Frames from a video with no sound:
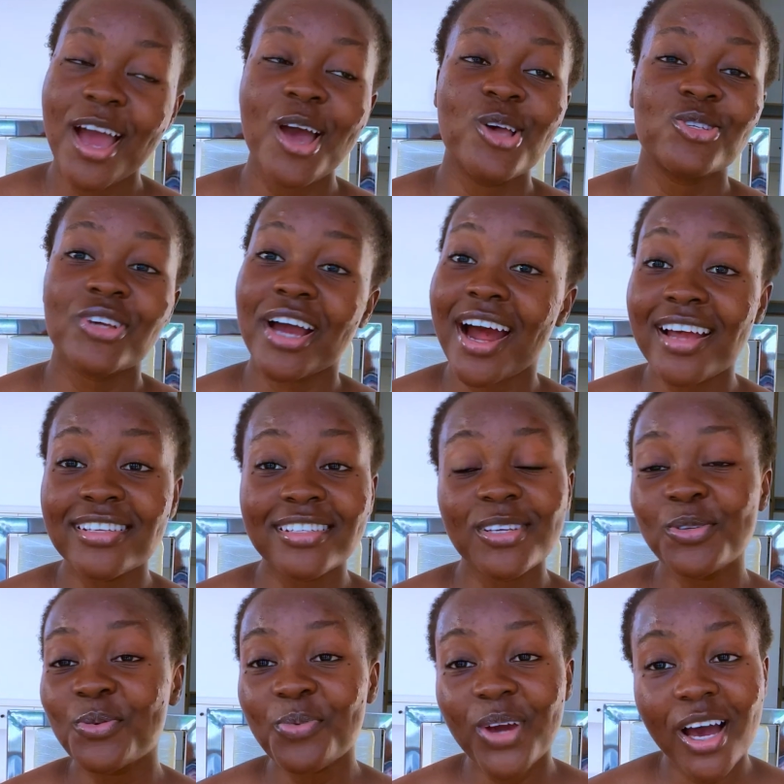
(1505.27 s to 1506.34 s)
So guys, this
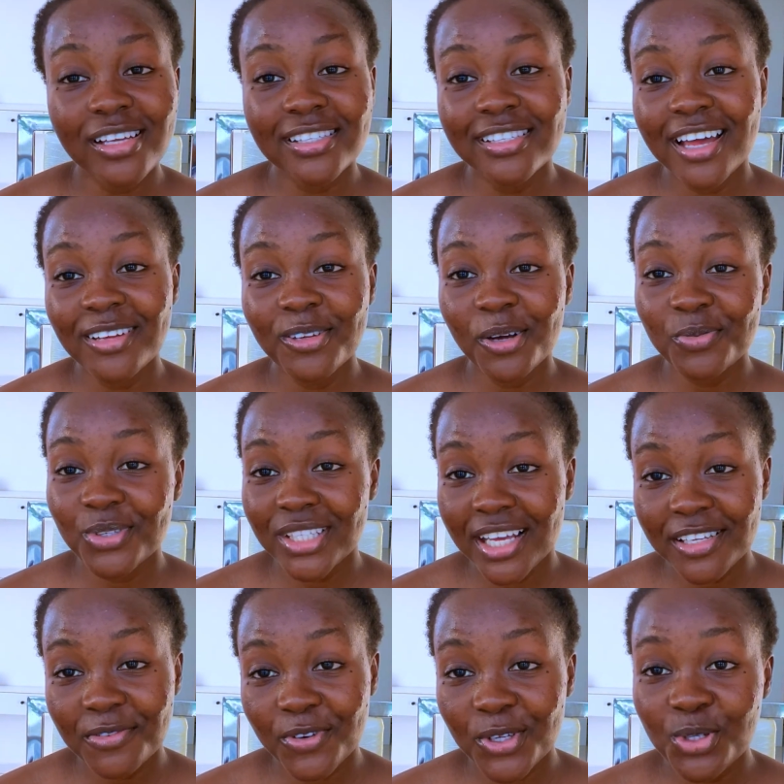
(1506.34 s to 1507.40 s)
will bring us to the end of
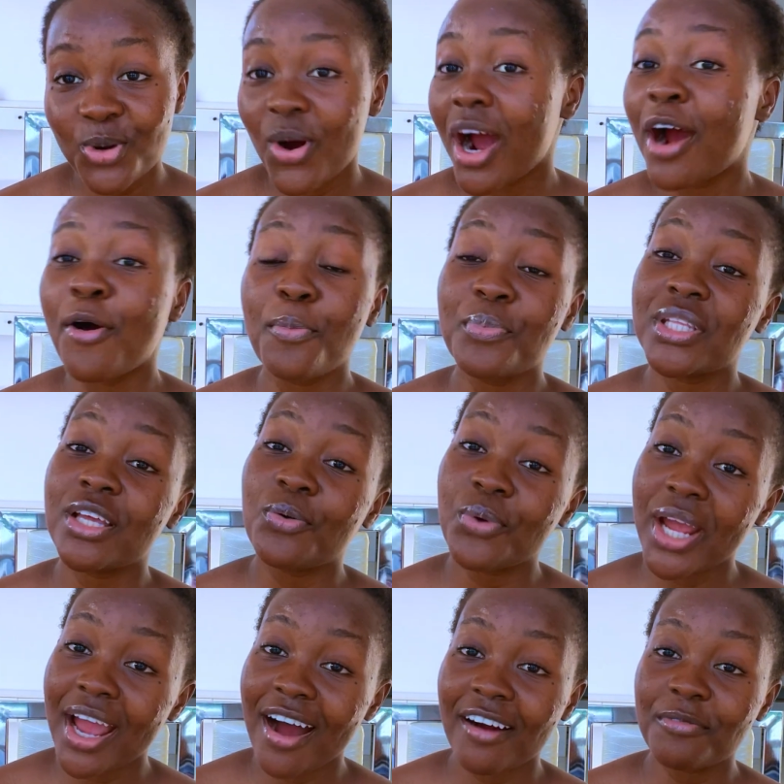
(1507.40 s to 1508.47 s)
today's video. I hope in a
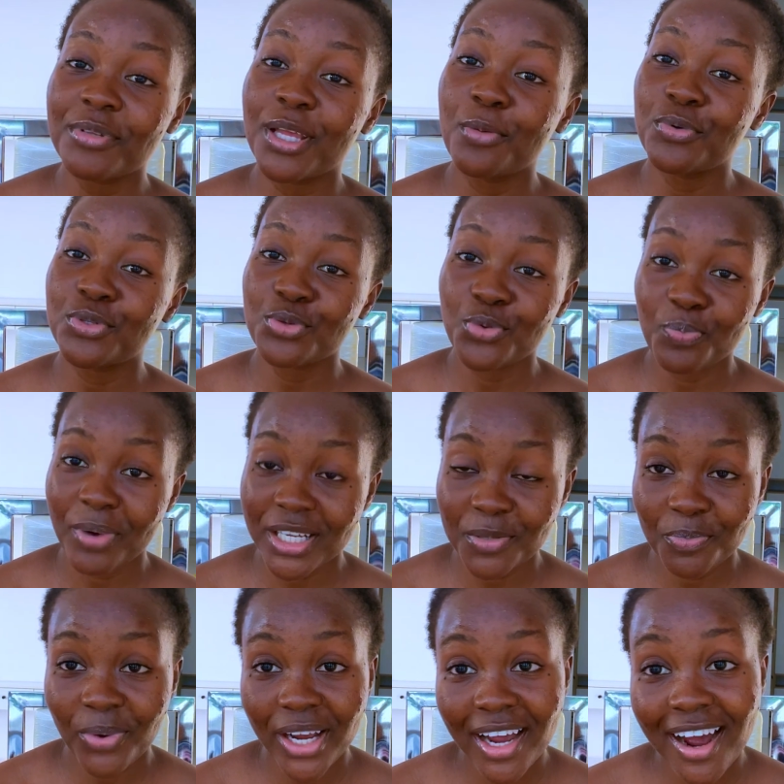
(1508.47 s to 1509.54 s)
way I've been able to
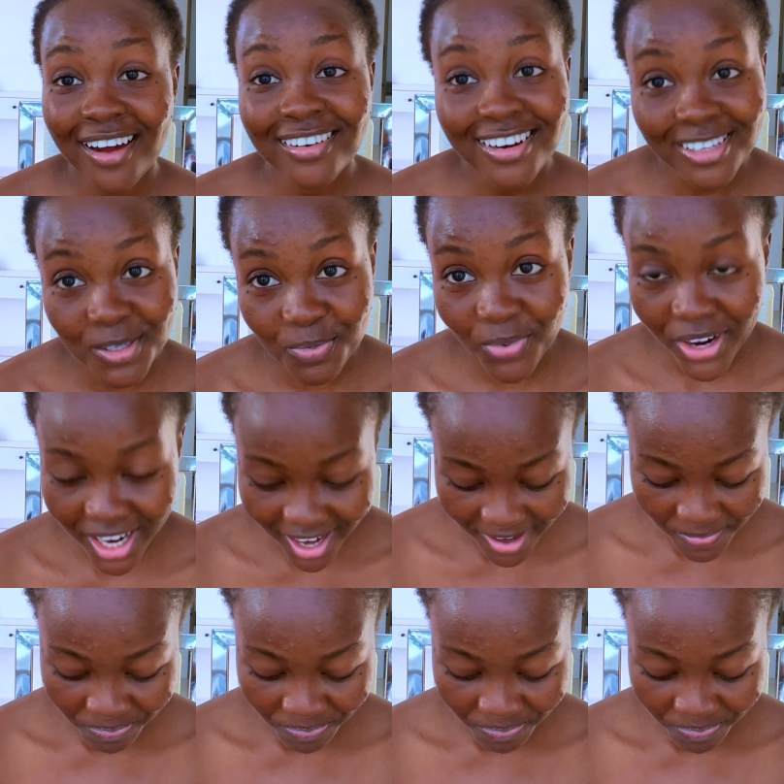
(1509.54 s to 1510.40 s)
perspire and aspire.